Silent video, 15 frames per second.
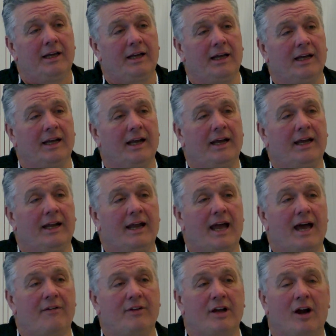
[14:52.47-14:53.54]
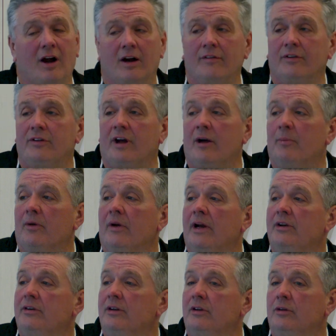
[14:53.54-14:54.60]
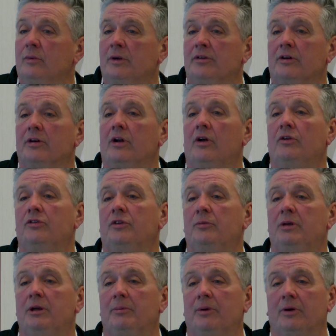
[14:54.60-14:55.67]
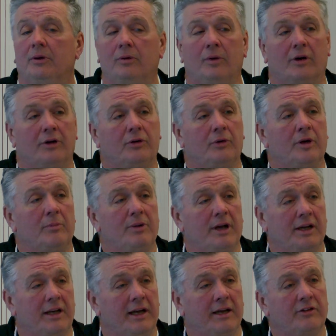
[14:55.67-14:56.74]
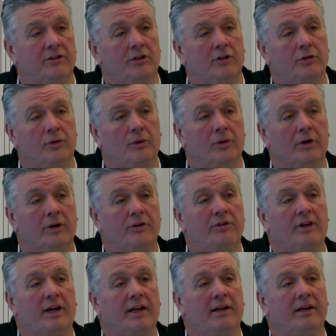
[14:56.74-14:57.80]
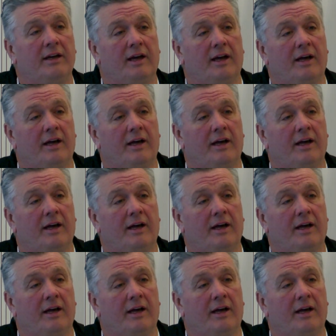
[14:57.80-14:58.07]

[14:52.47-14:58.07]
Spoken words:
in having harvest operations which are close to people who are doing picnics and tours and